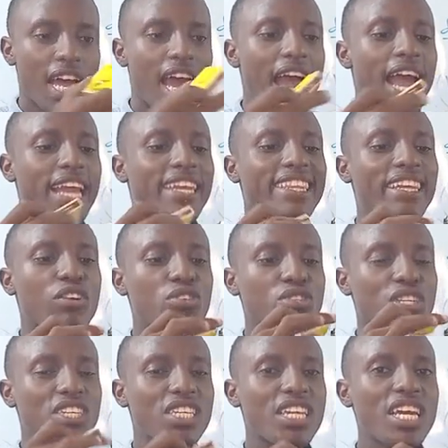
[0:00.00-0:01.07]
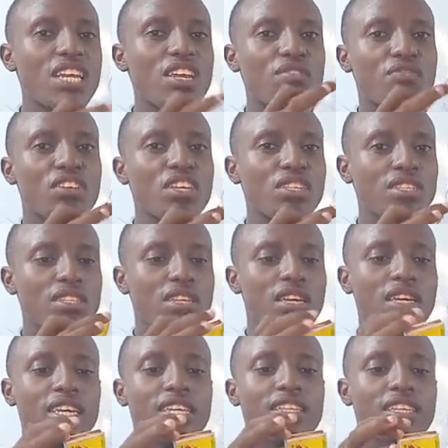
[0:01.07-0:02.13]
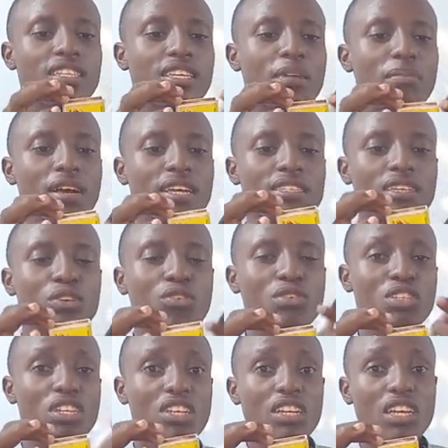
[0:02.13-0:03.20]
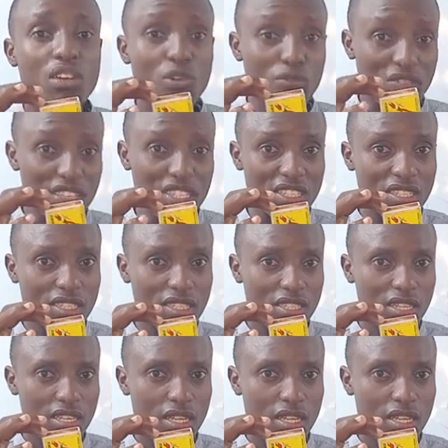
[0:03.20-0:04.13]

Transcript: And the cross-section area of this is the same as the cross-section area of this.